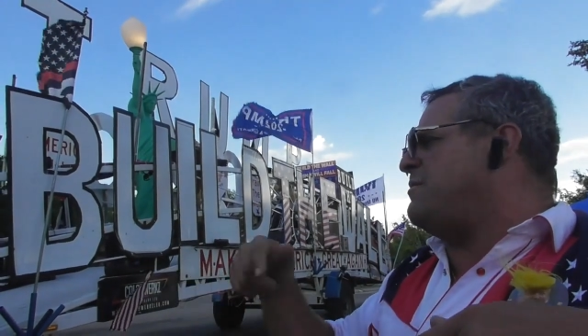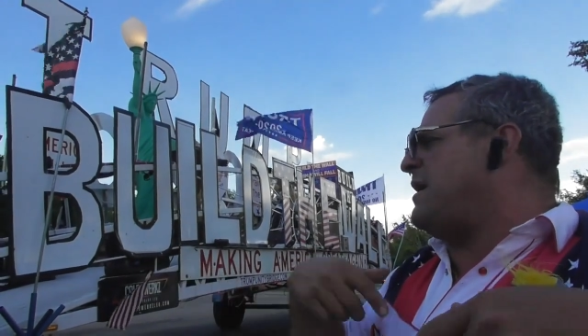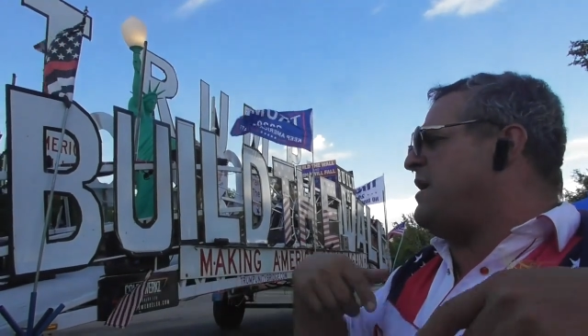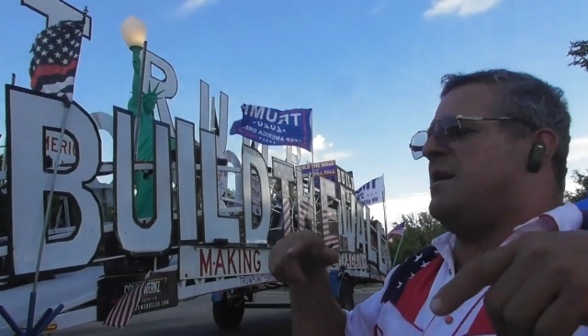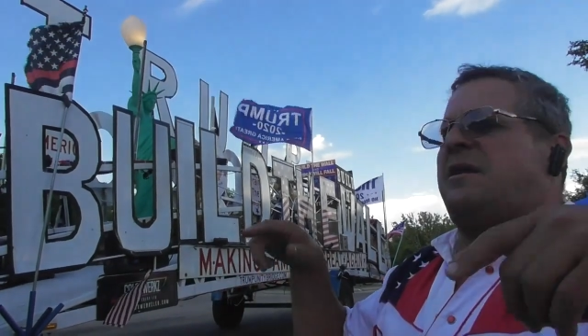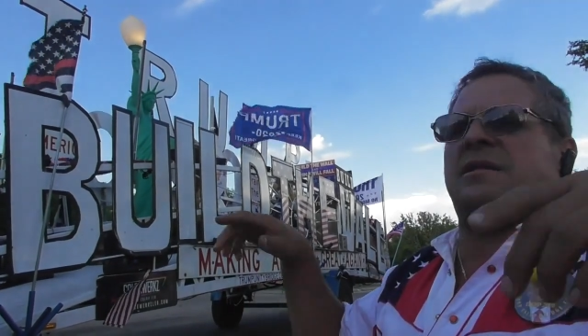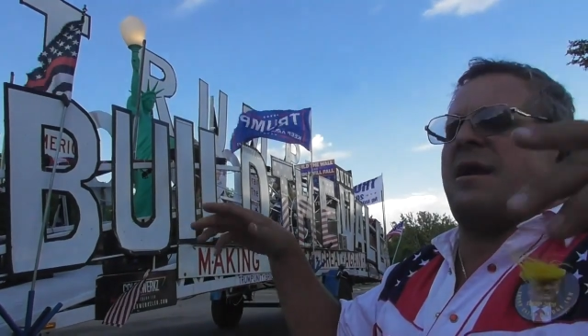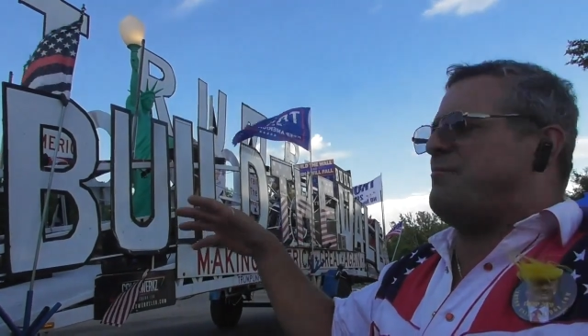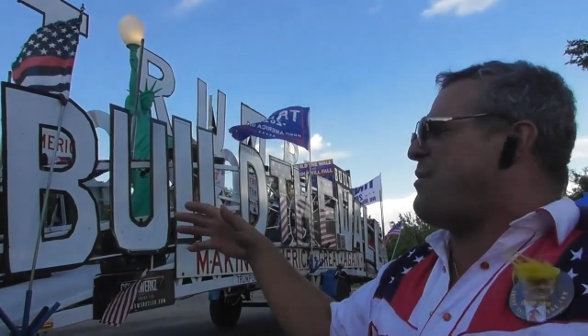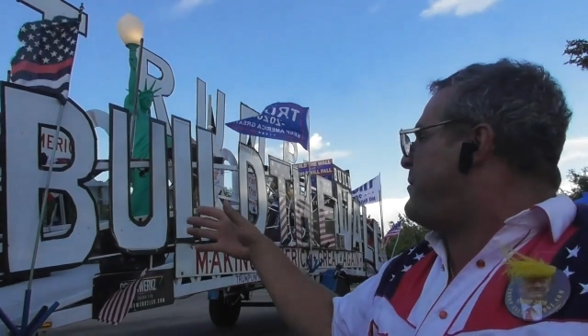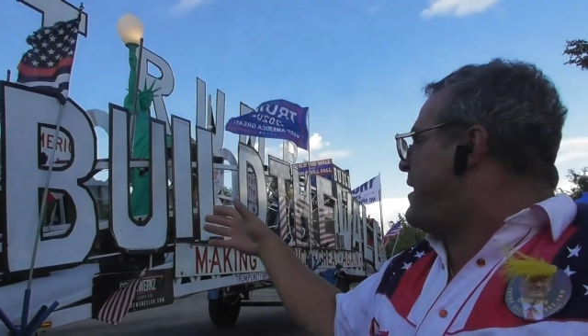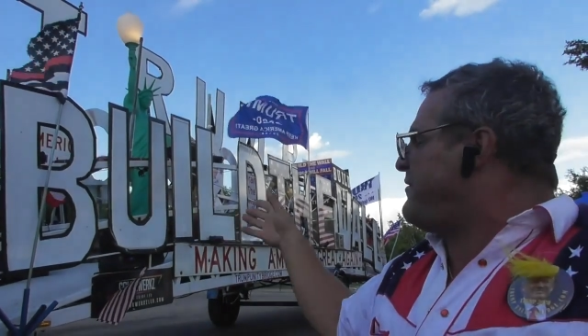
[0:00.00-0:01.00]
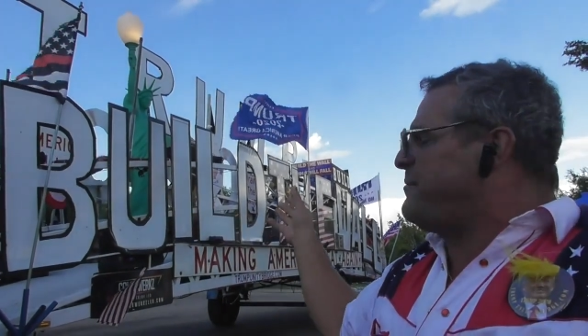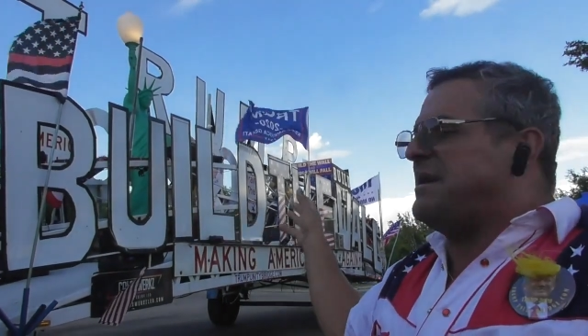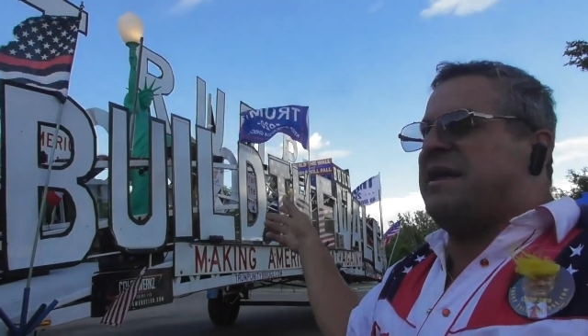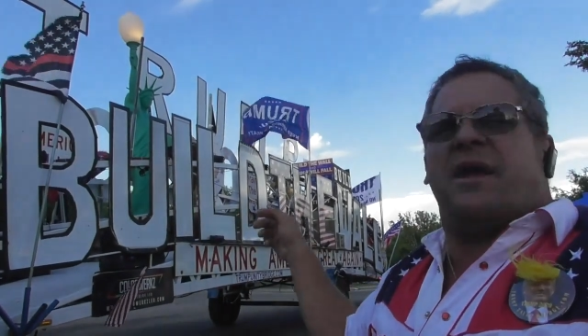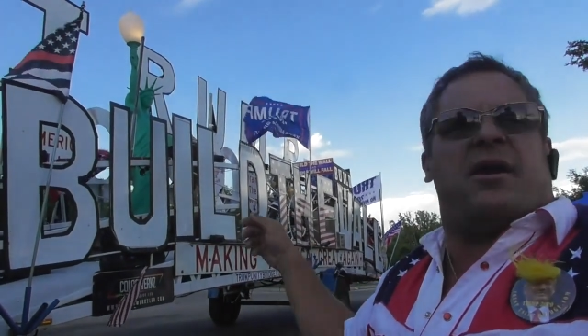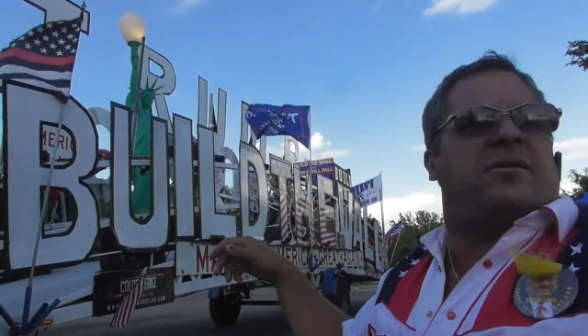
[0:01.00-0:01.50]
me, and probably
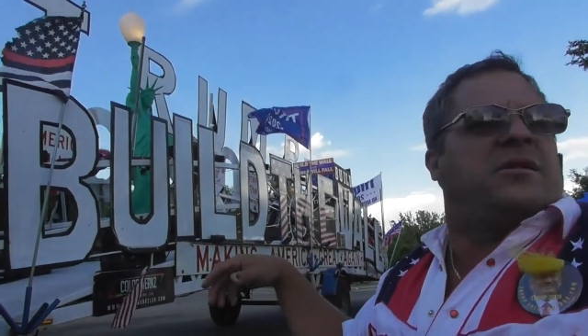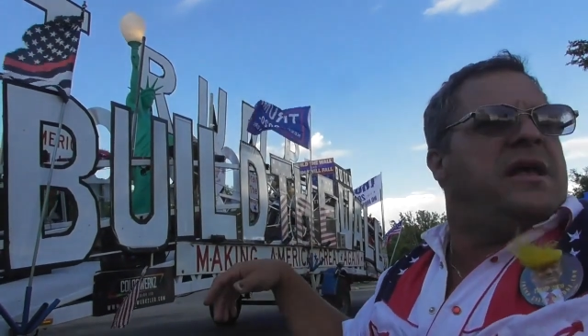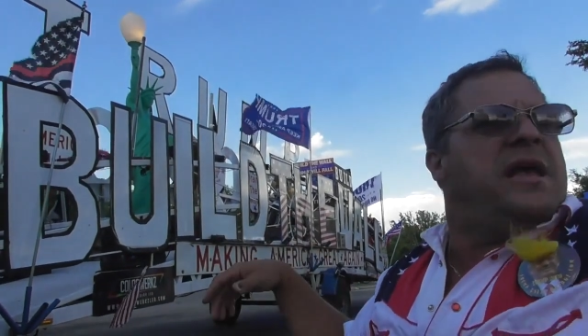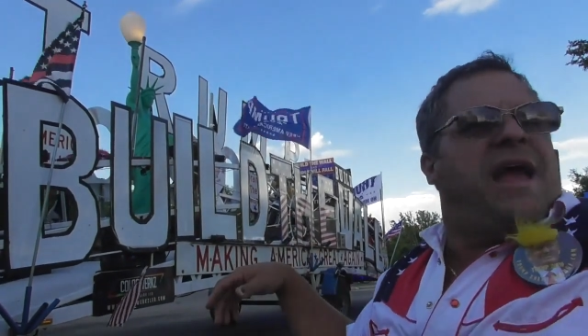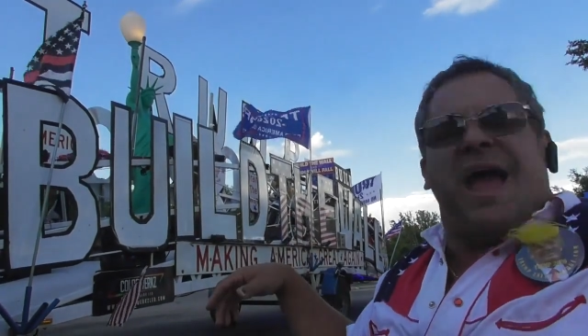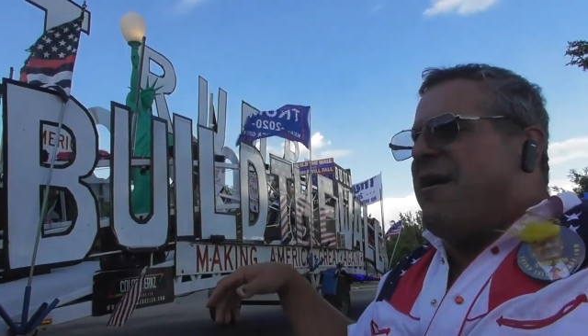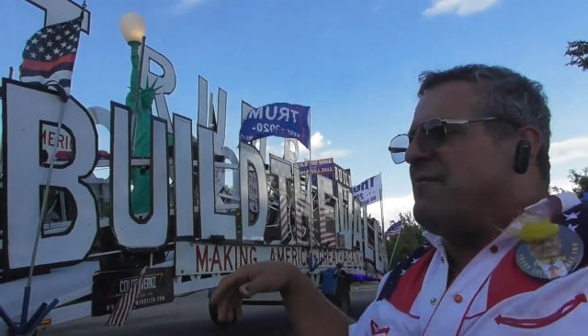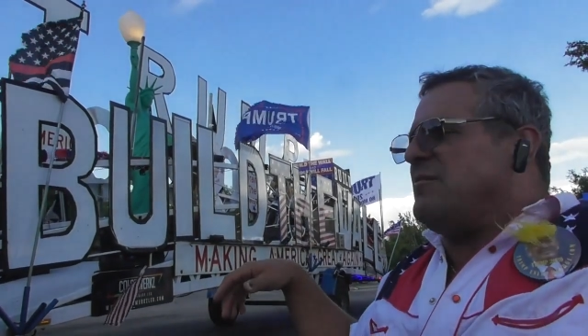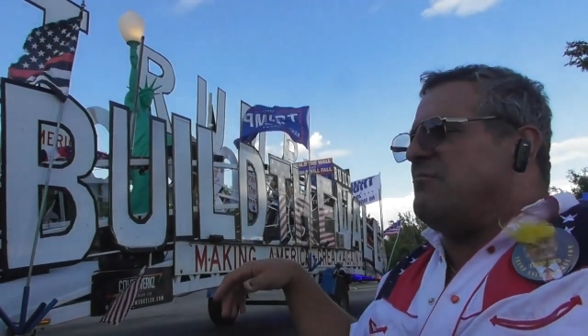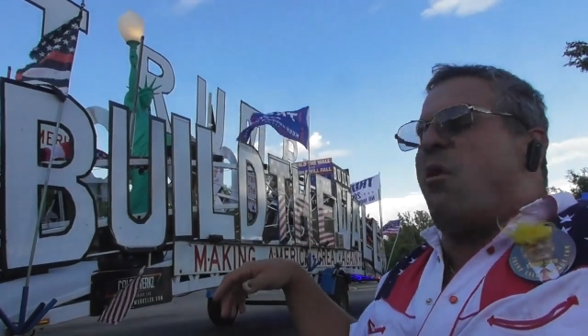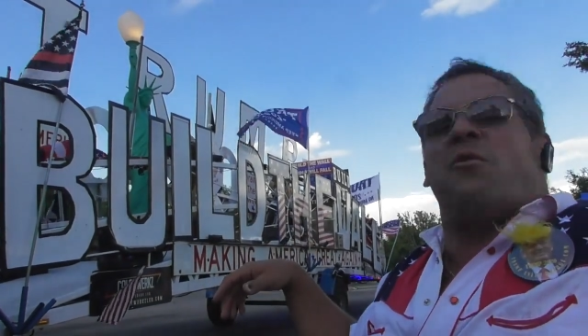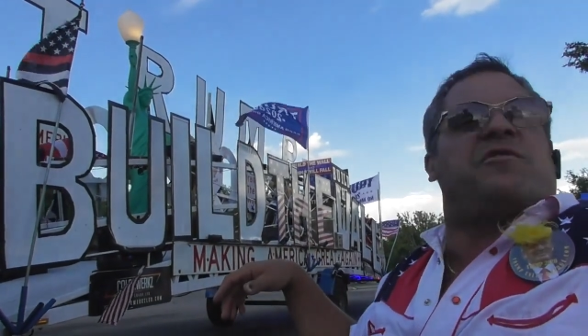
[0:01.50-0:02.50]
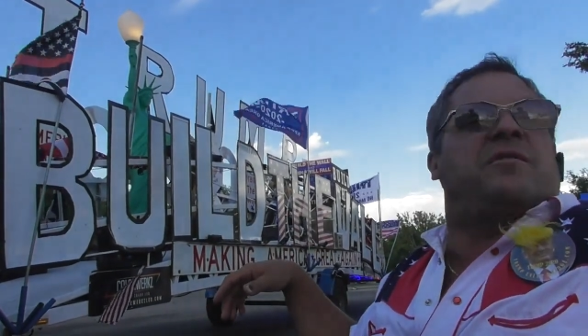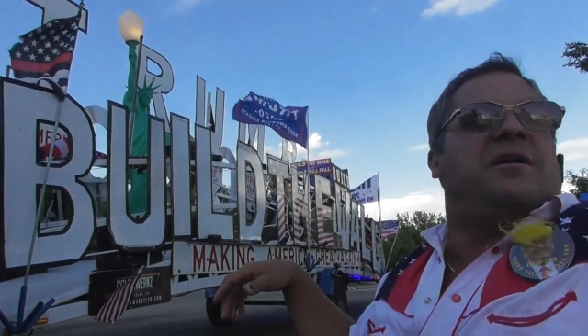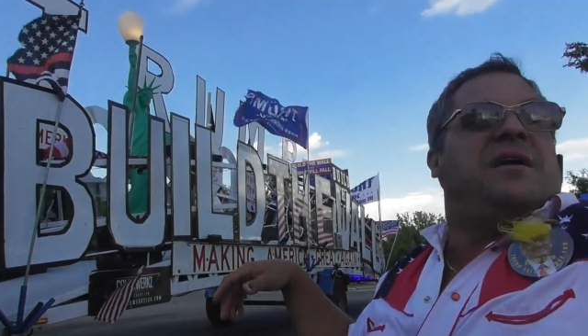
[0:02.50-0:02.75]
everybody here, have most,